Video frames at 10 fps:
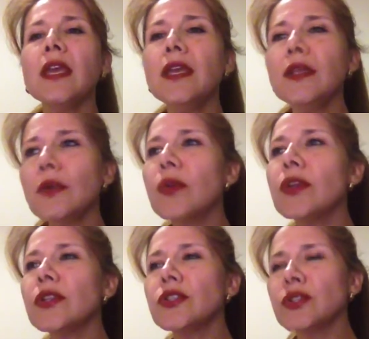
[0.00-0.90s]
in
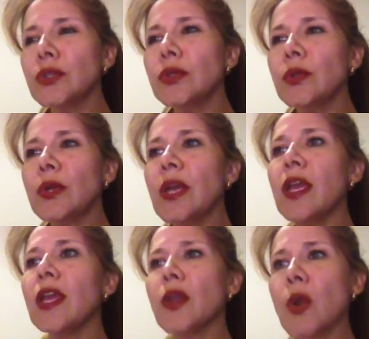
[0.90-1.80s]
order to
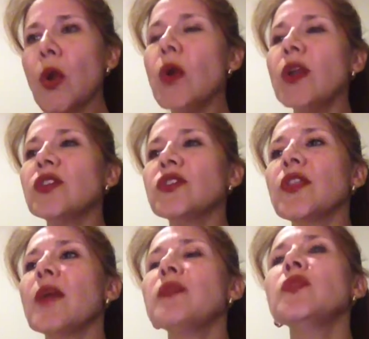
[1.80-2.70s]
encourage
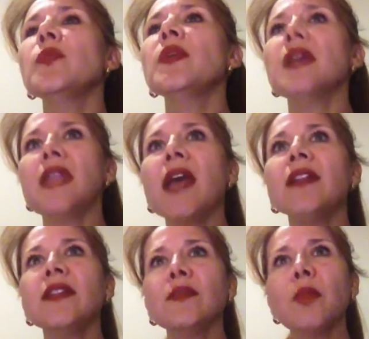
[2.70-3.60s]
them to be an
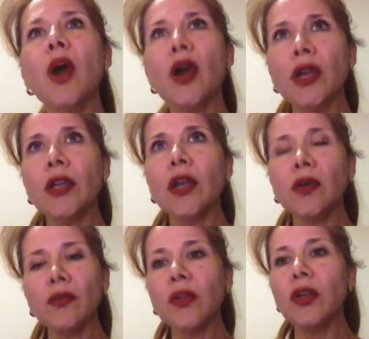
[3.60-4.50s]
active part
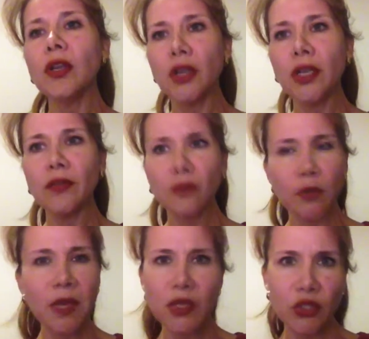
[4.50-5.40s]
of their learning
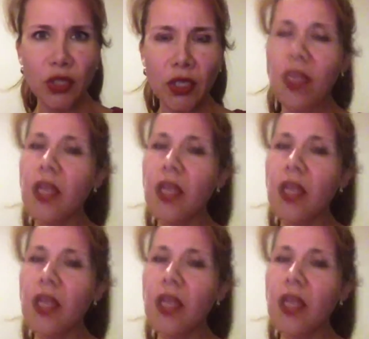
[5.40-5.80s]
formation.